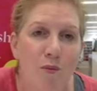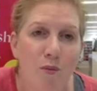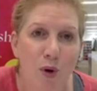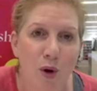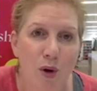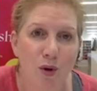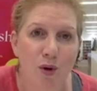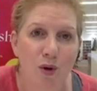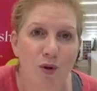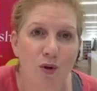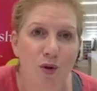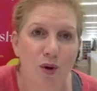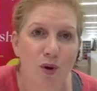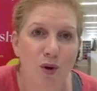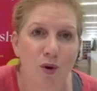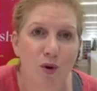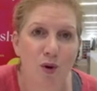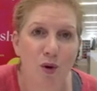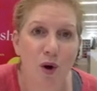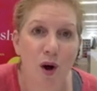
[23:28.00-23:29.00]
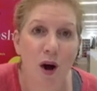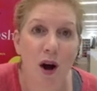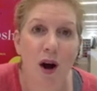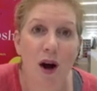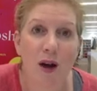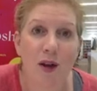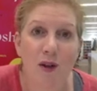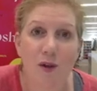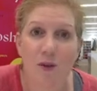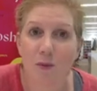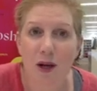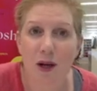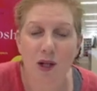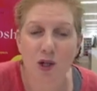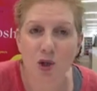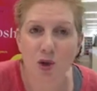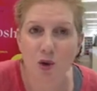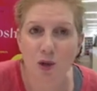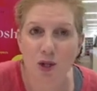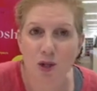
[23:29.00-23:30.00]
broken the law, either by
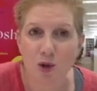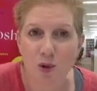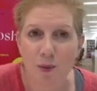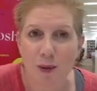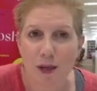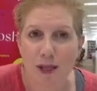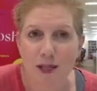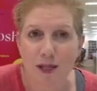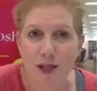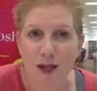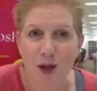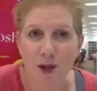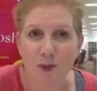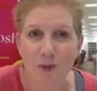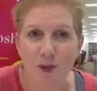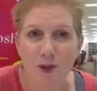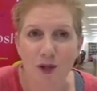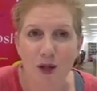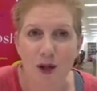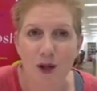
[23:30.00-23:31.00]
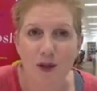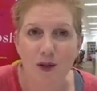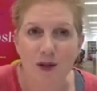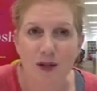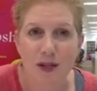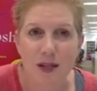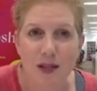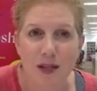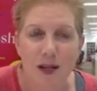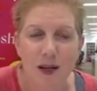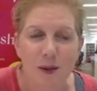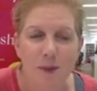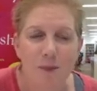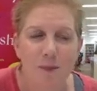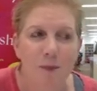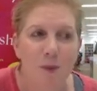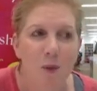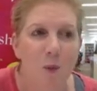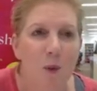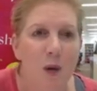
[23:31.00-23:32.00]
choice or by circumstance.
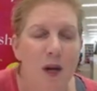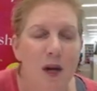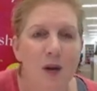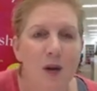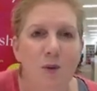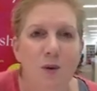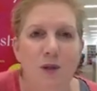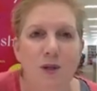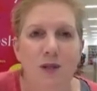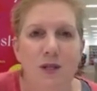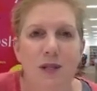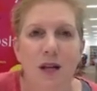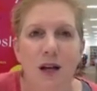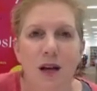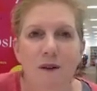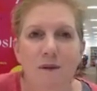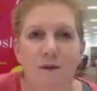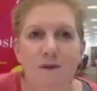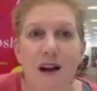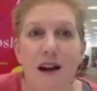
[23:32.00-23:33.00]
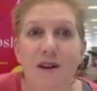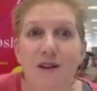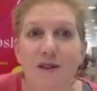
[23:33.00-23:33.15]
When I was a very, very